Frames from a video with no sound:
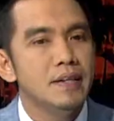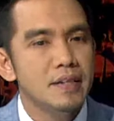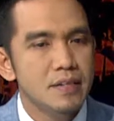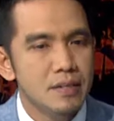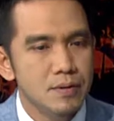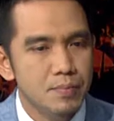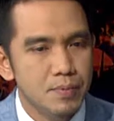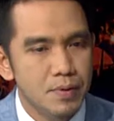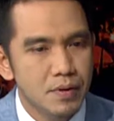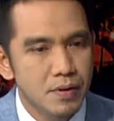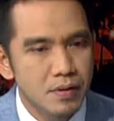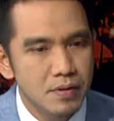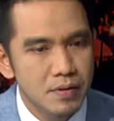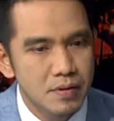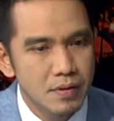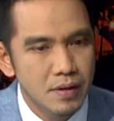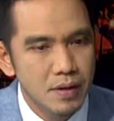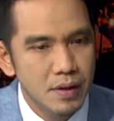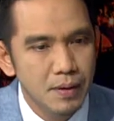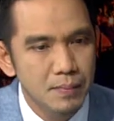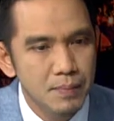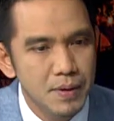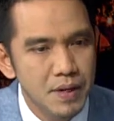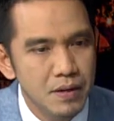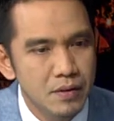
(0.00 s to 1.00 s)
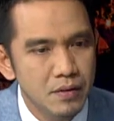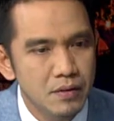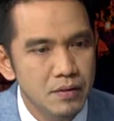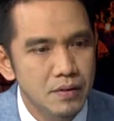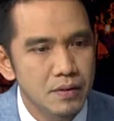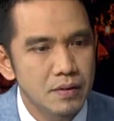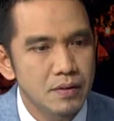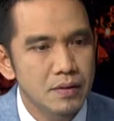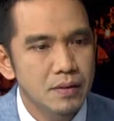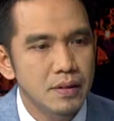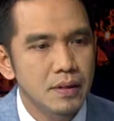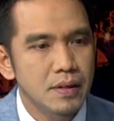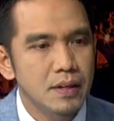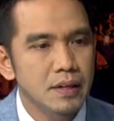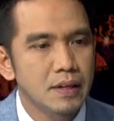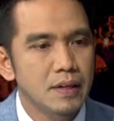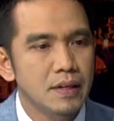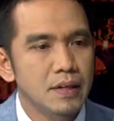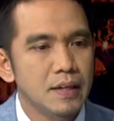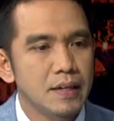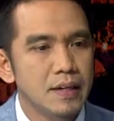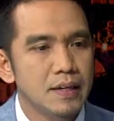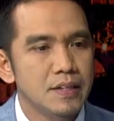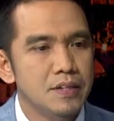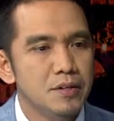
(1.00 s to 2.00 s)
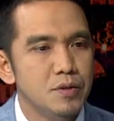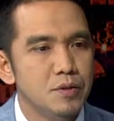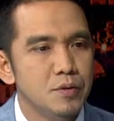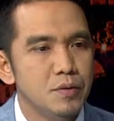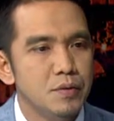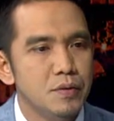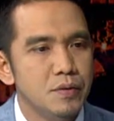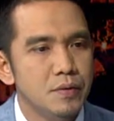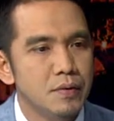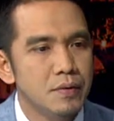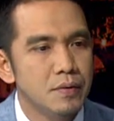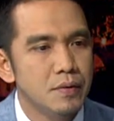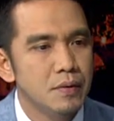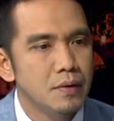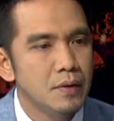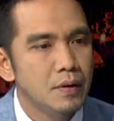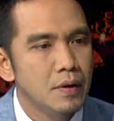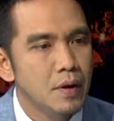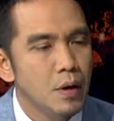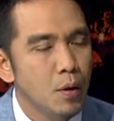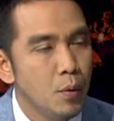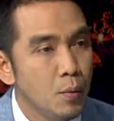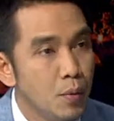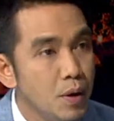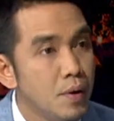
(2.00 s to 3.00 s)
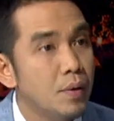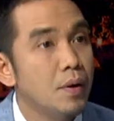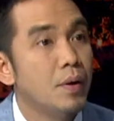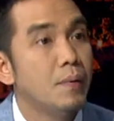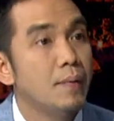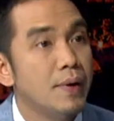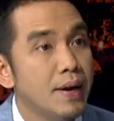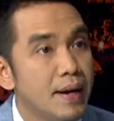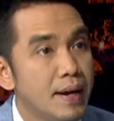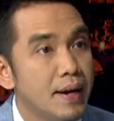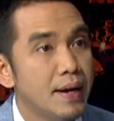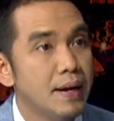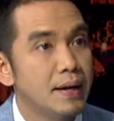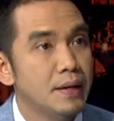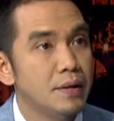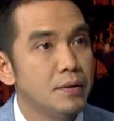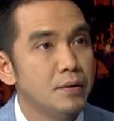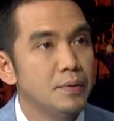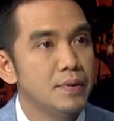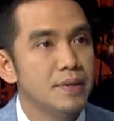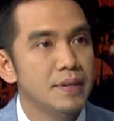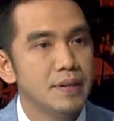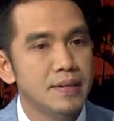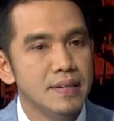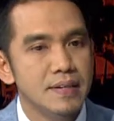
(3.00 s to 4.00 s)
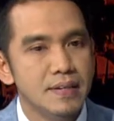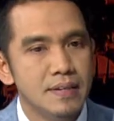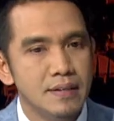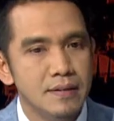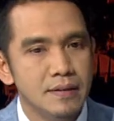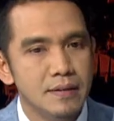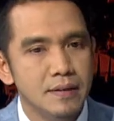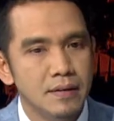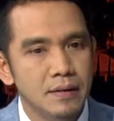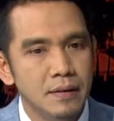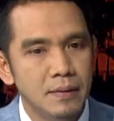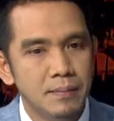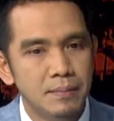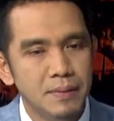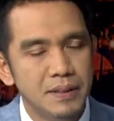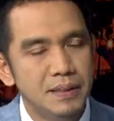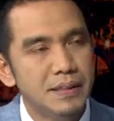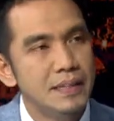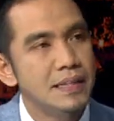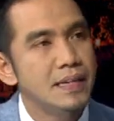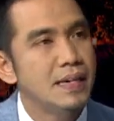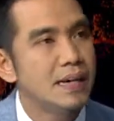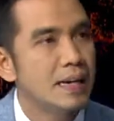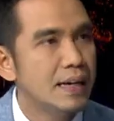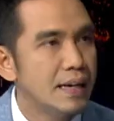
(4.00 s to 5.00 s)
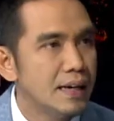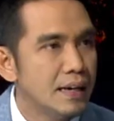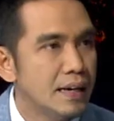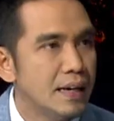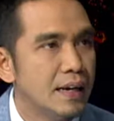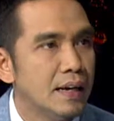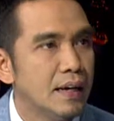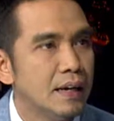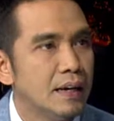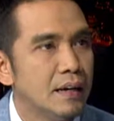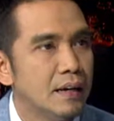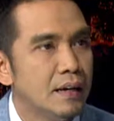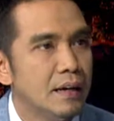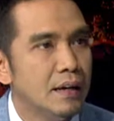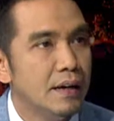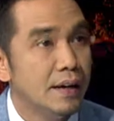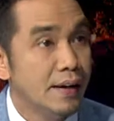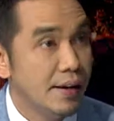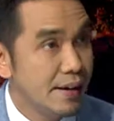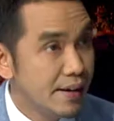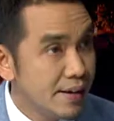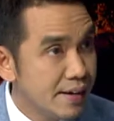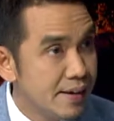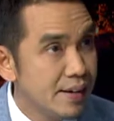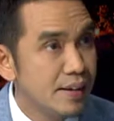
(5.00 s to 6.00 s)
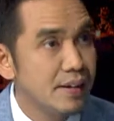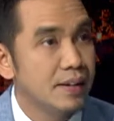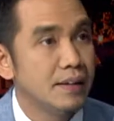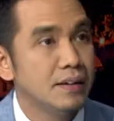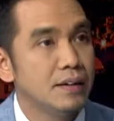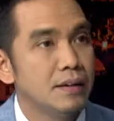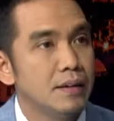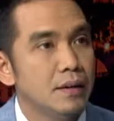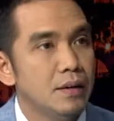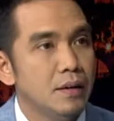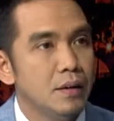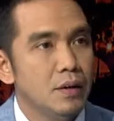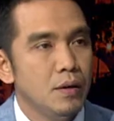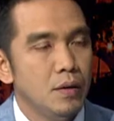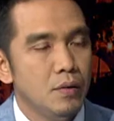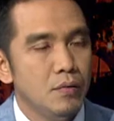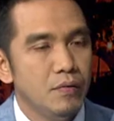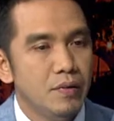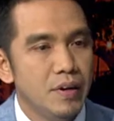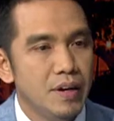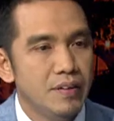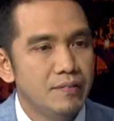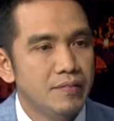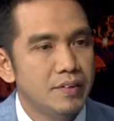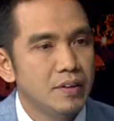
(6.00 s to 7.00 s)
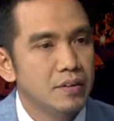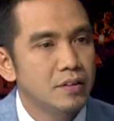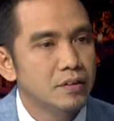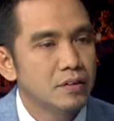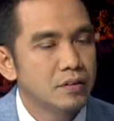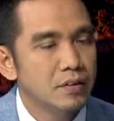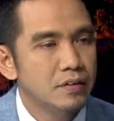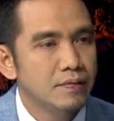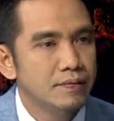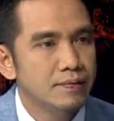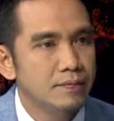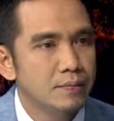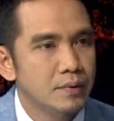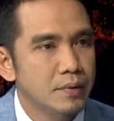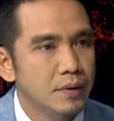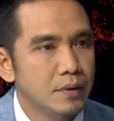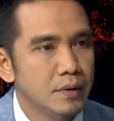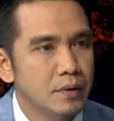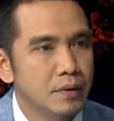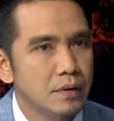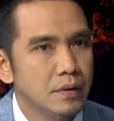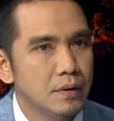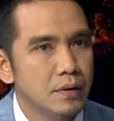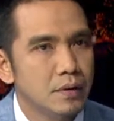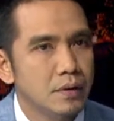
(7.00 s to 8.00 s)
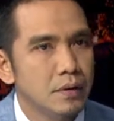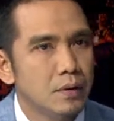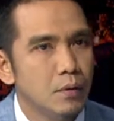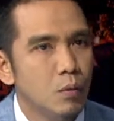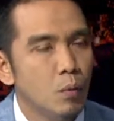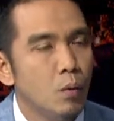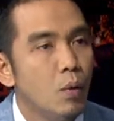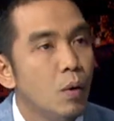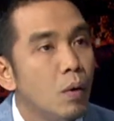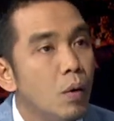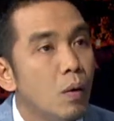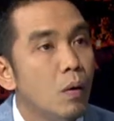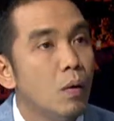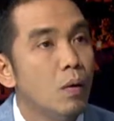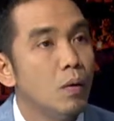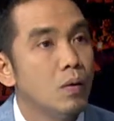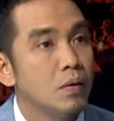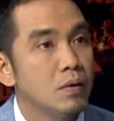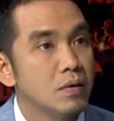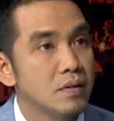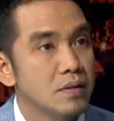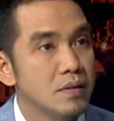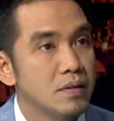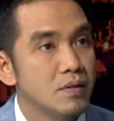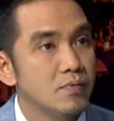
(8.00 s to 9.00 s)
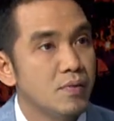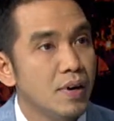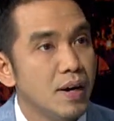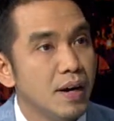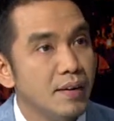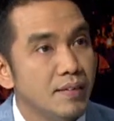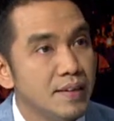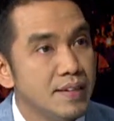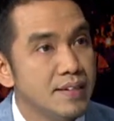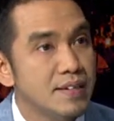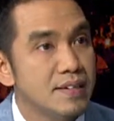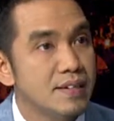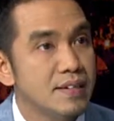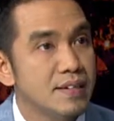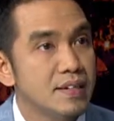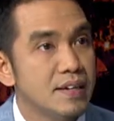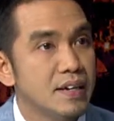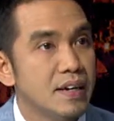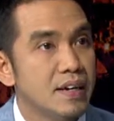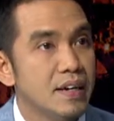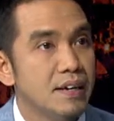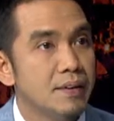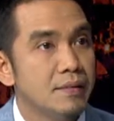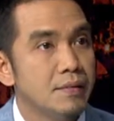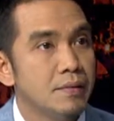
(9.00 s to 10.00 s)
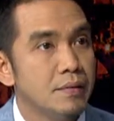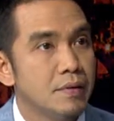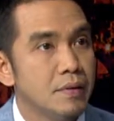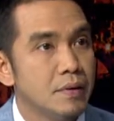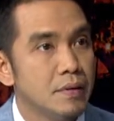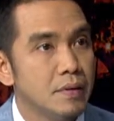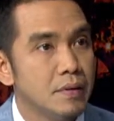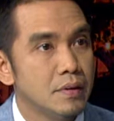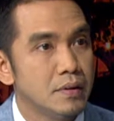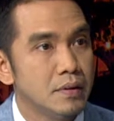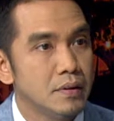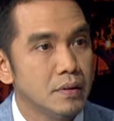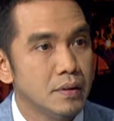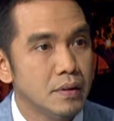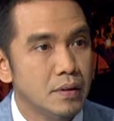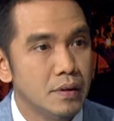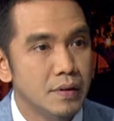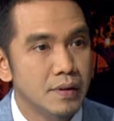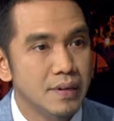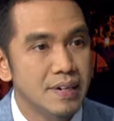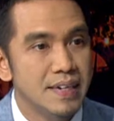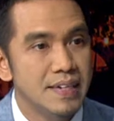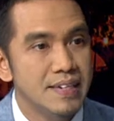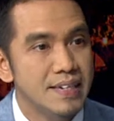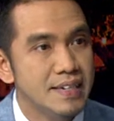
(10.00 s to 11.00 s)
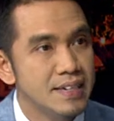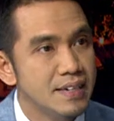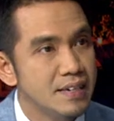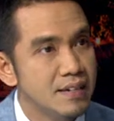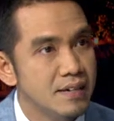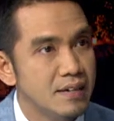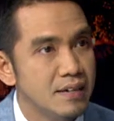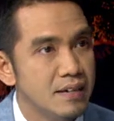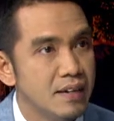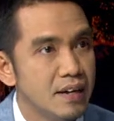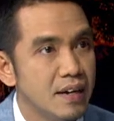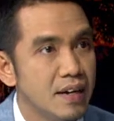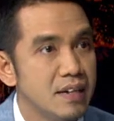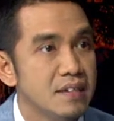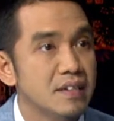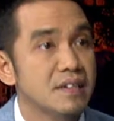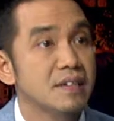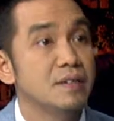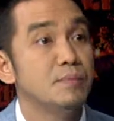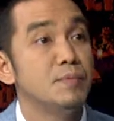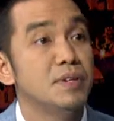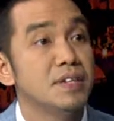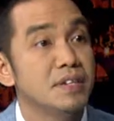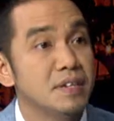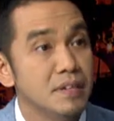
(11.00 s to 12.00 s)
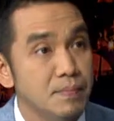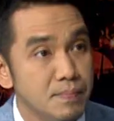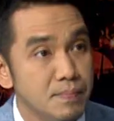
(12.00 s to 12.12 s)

Yes, of course, because as you were aware, during this particular era, mm-hmm. we have a lot of wars, violence, and religious extremism,